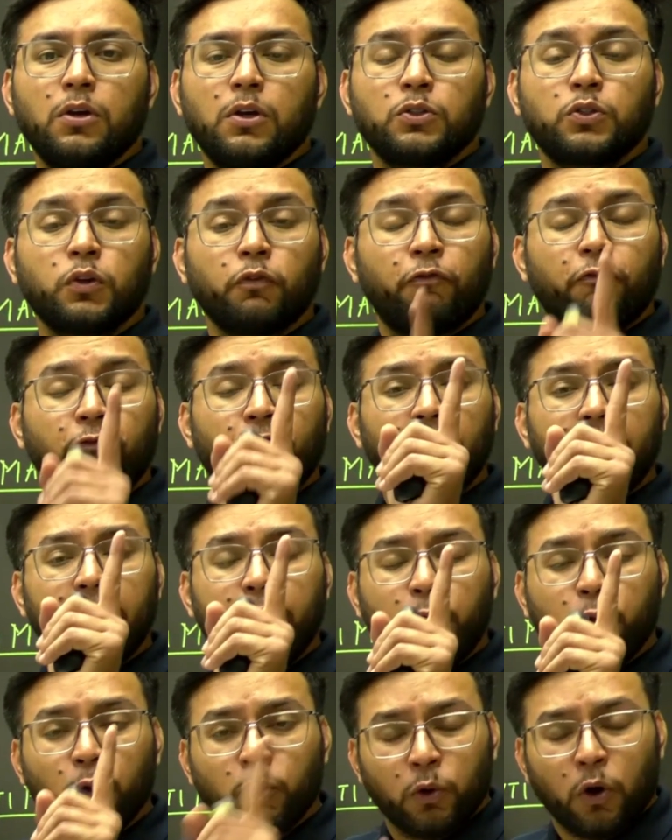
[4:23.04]
So we
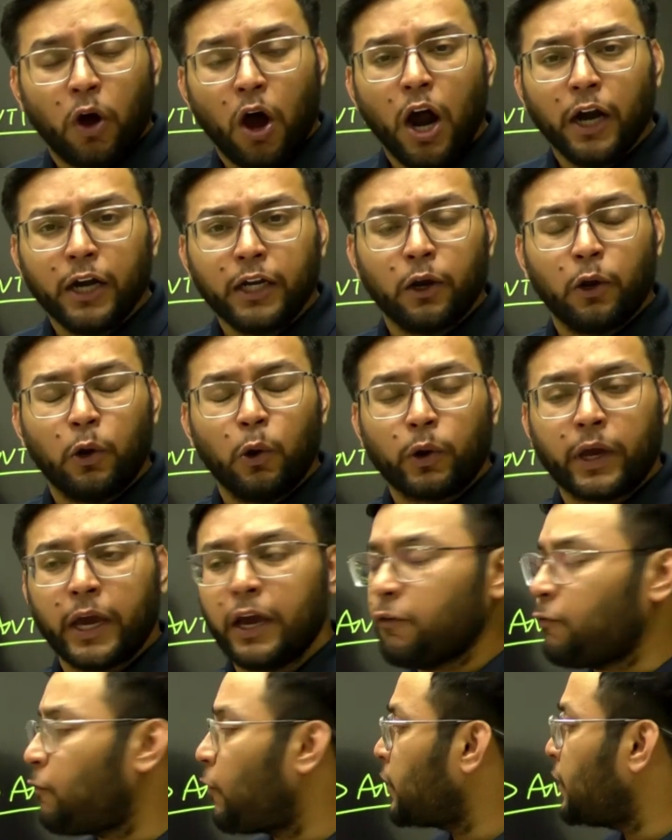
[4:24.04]
do not
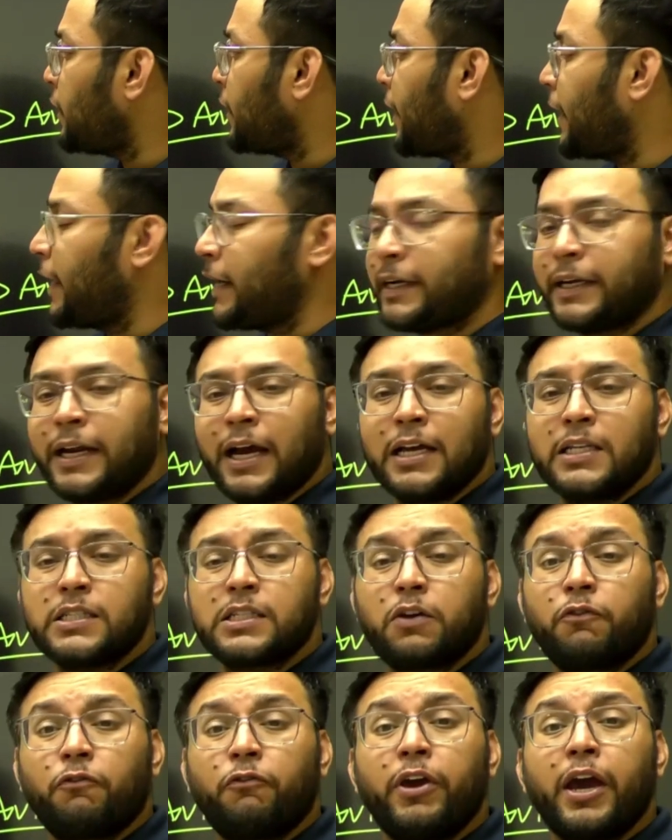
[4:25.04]
looking for the correct
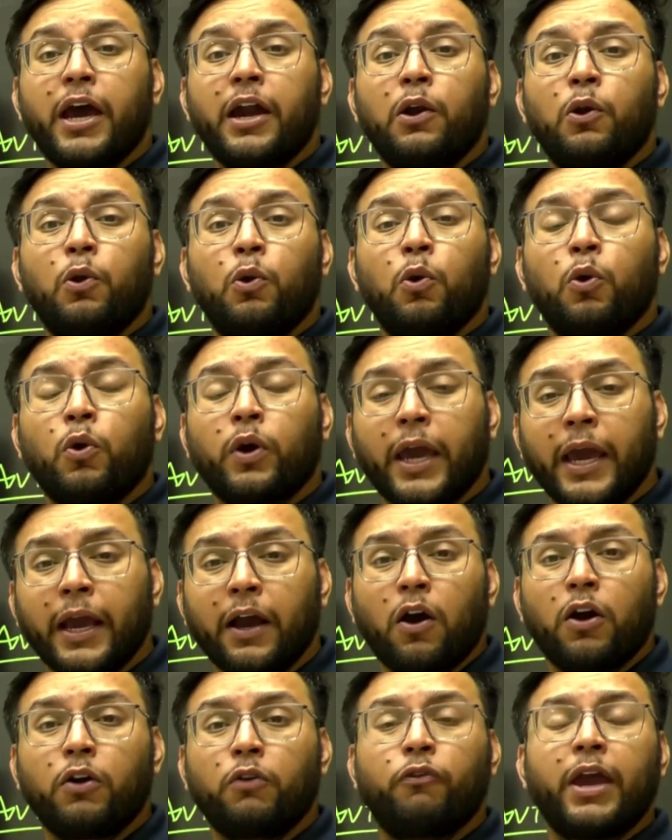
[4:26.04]
answer, we are looking,
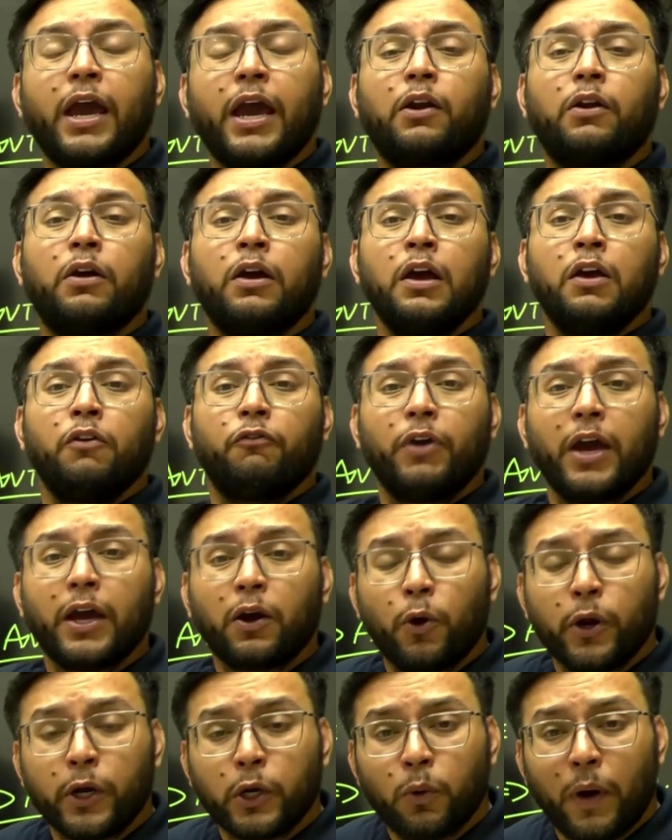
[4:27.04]
or we are
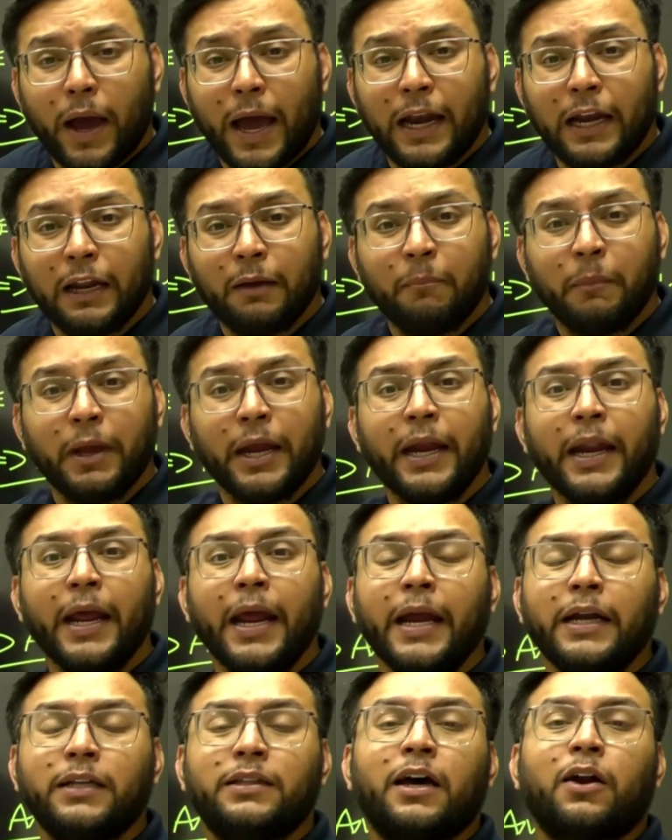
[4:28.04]
going to
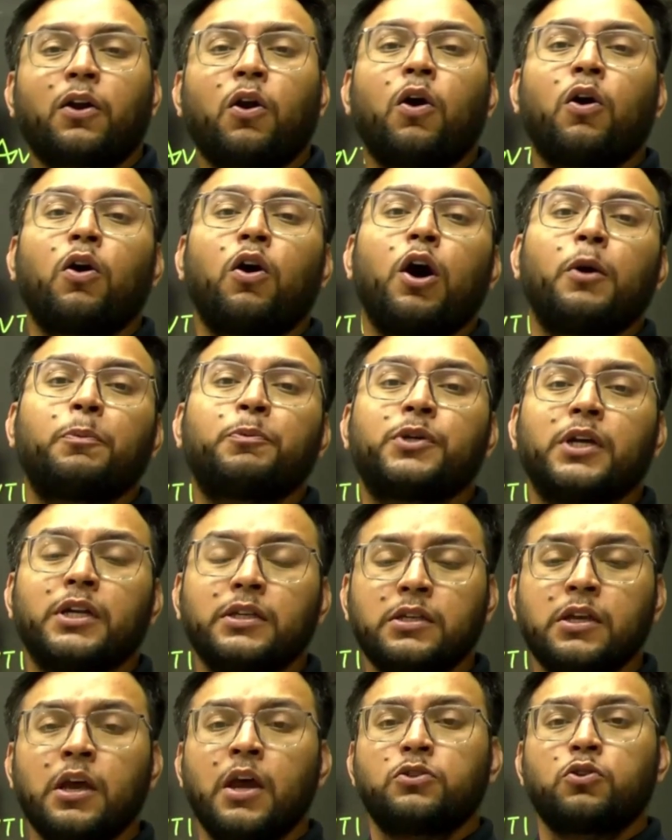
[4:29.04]
eliminate the wrong
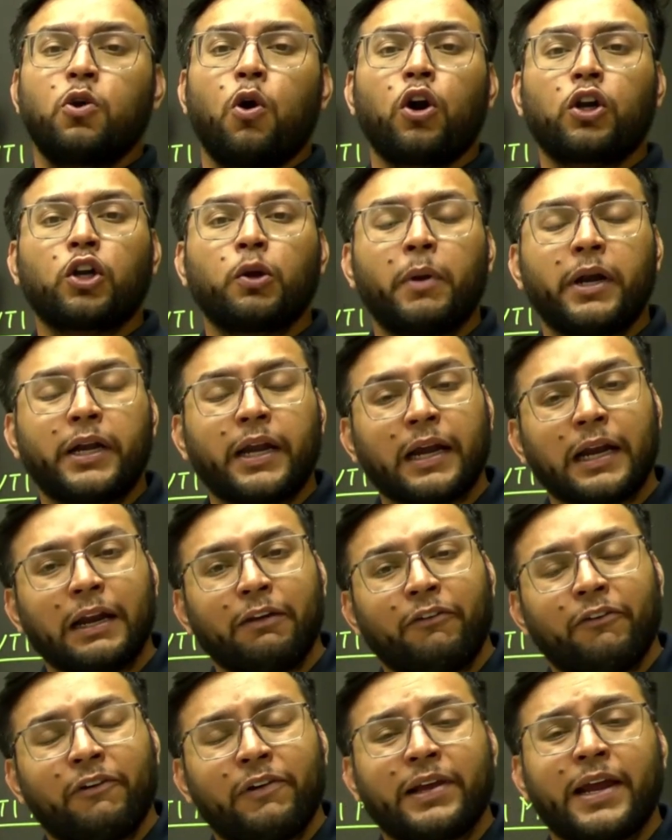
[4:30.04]
options, so automatically
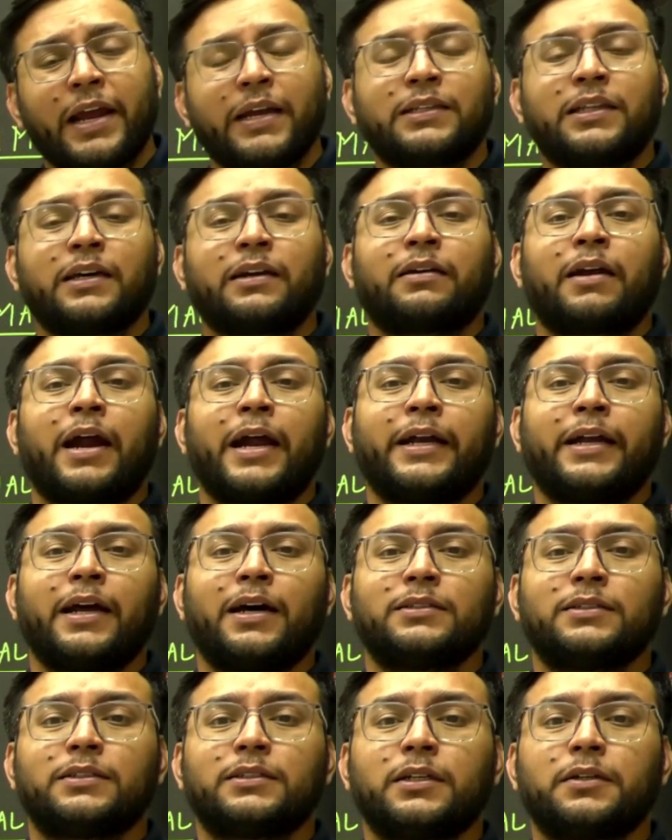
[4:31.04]
we will get the right
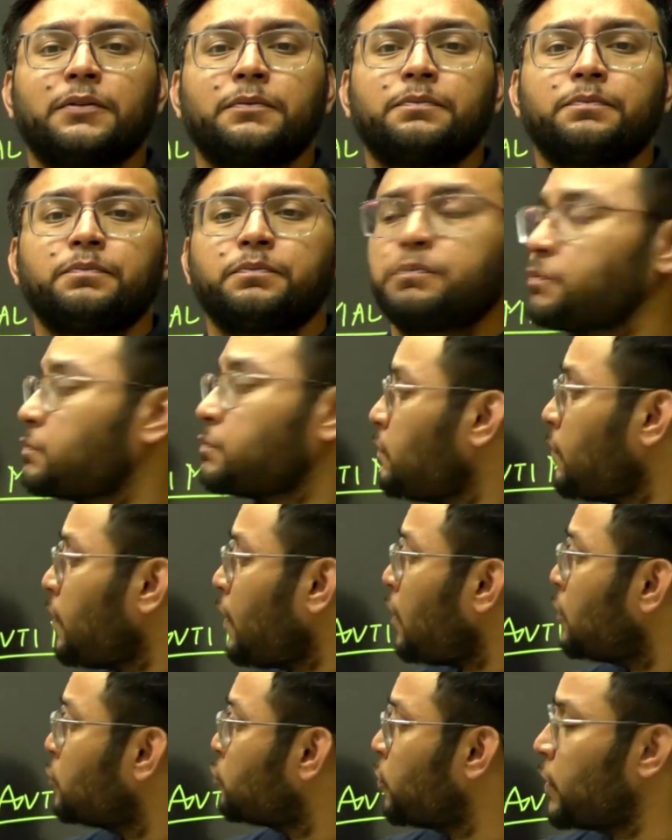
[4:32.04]
answer.
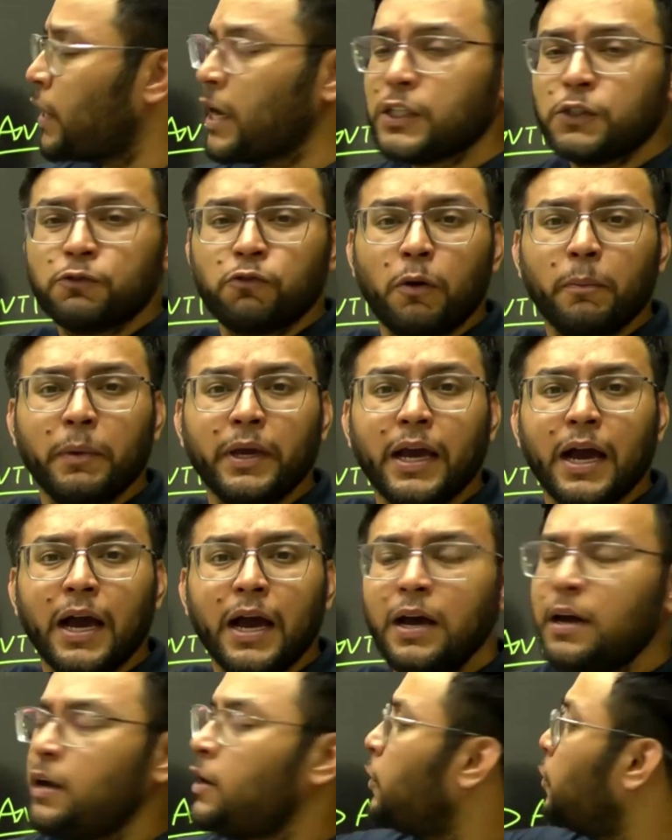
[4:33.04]
So nux
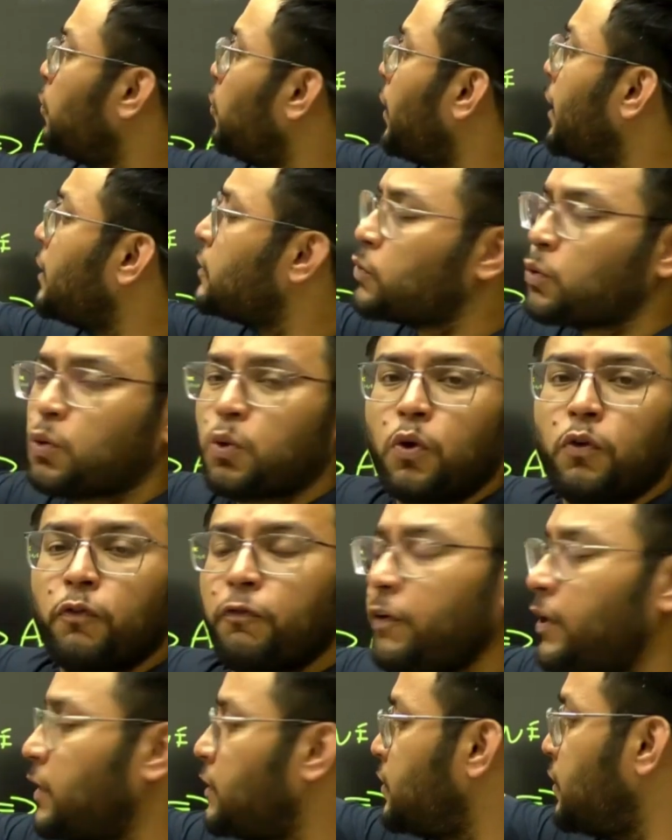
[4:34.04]
vomica, known as crow
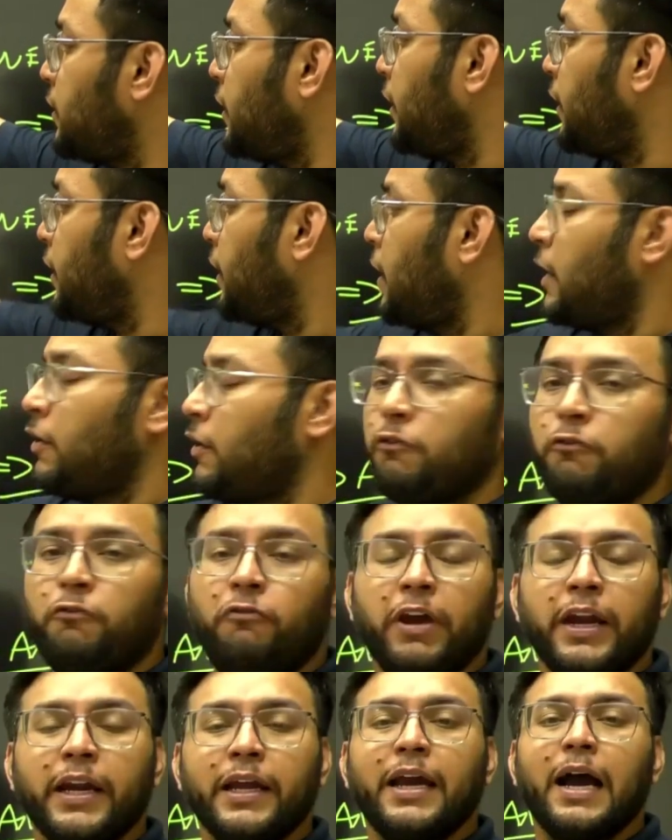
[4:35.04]
fig seed.
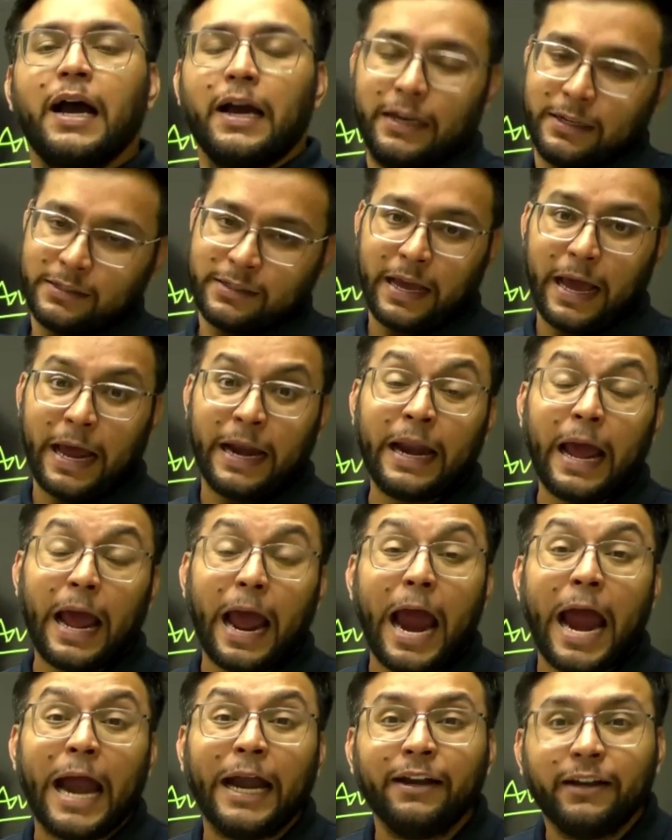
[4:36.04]
Vinca is an
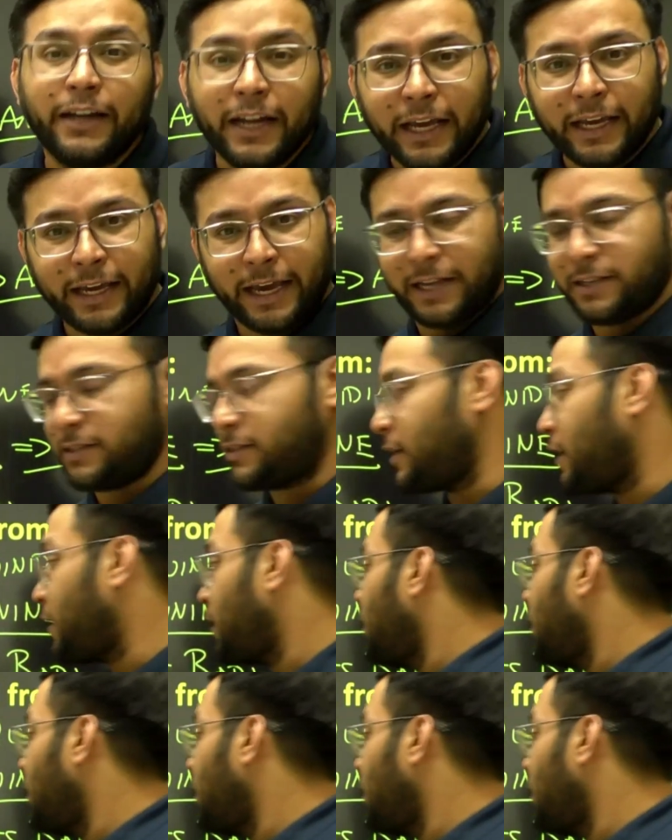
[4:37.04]
anti-cancer.